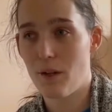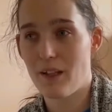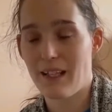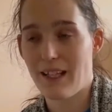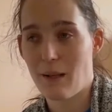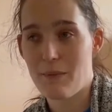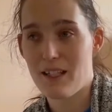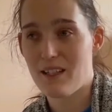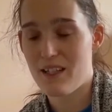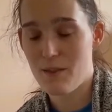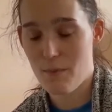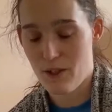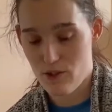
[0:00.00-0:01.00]
like, I mean,
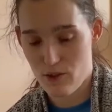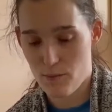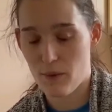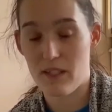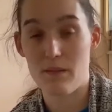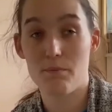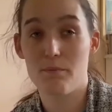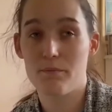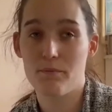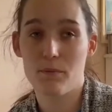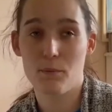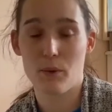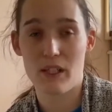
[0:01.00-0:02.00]
this picture is
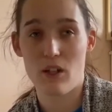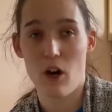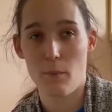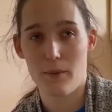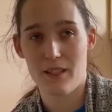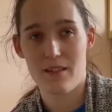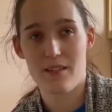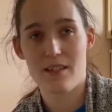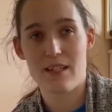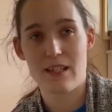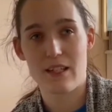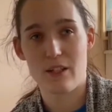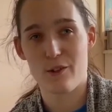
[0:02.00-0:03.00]
pretty common. You see
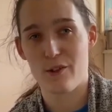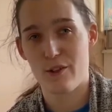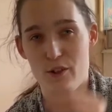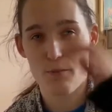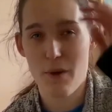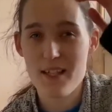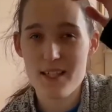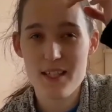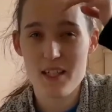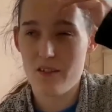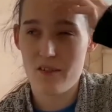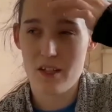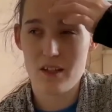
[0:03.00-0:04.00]
it, like, there's puzzles
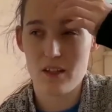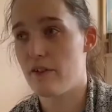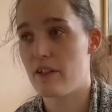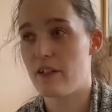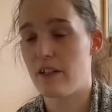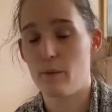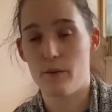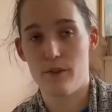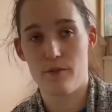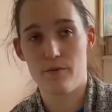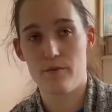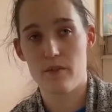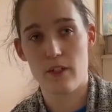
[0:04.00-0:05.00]
of it. If you can get it with a,
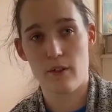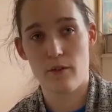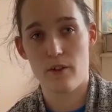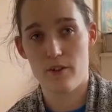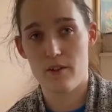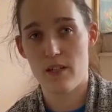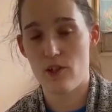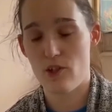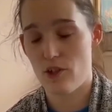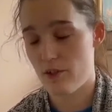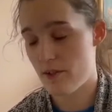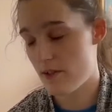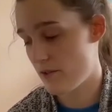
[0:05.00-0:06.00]
you know, on
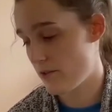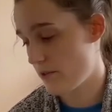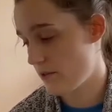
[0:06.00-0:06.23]
t-shirts and